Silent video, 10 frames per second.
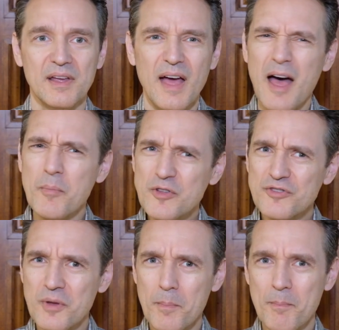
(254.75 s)
How
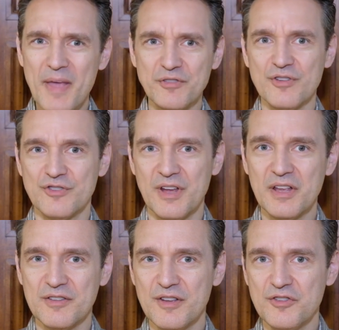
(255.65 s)
much
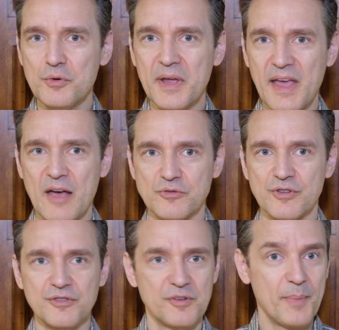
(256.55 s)
messaging did you
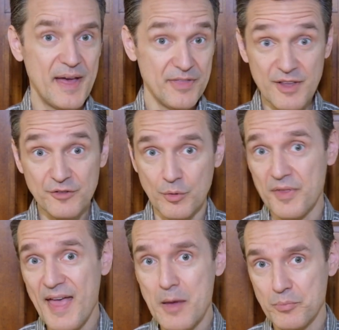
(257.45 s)
encounter to buy this or
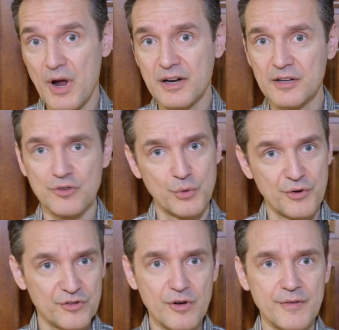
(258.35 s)
that product or
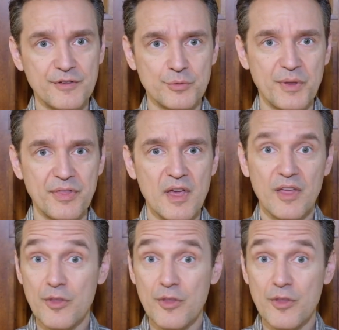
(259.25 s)
service with